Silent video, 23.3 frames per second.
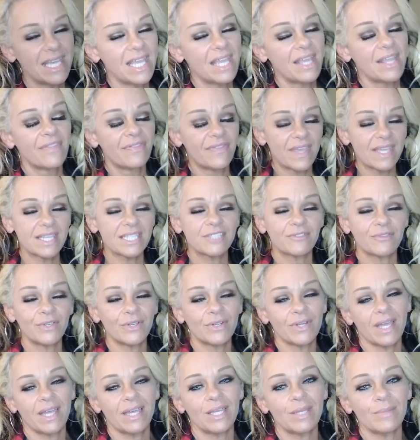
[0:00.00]
Thanks for your
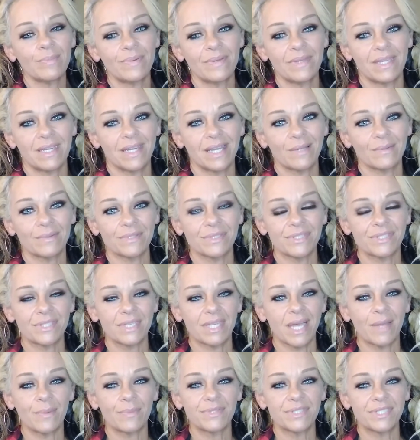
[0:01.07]
help, and I will
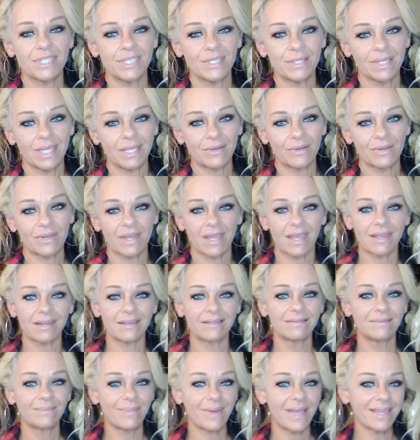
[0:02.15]
see you later tonight. Bye,
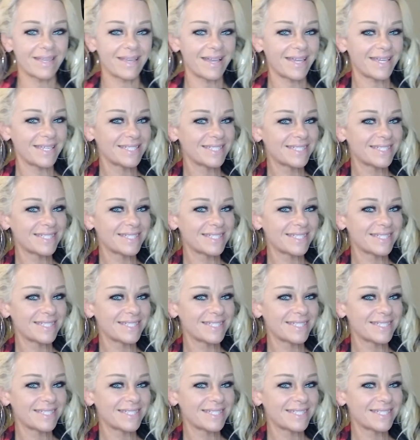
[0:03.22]
guys.